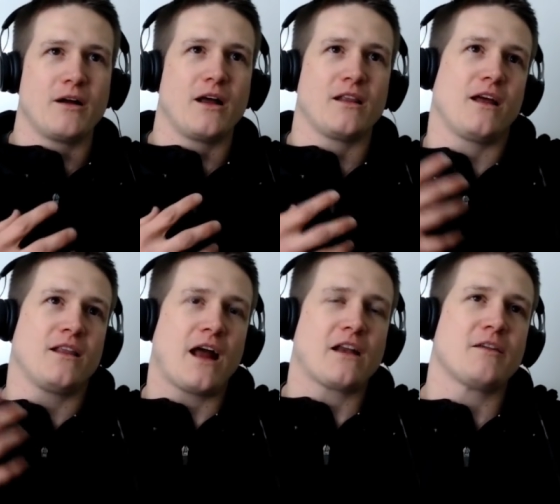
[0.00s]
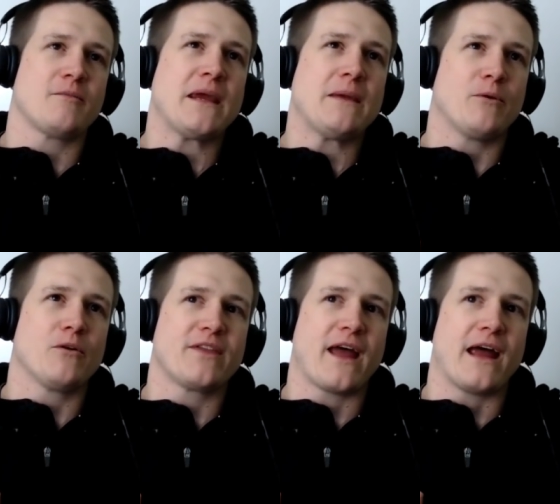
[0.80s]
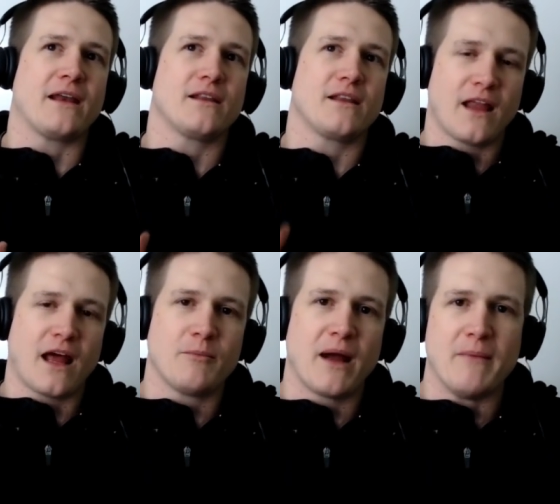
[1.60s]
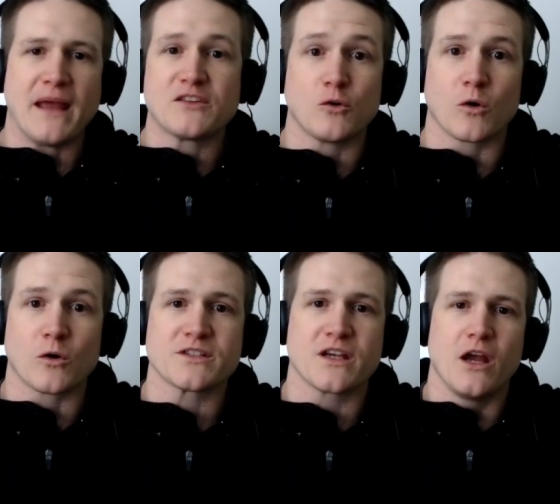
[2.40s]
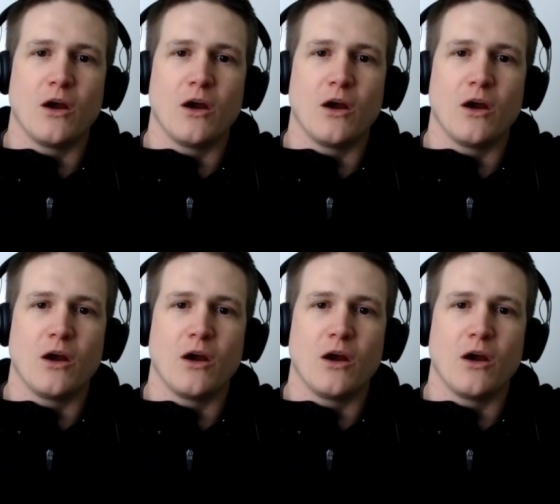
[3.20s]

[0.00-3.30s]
a, a lot of the people that a lot of my mentors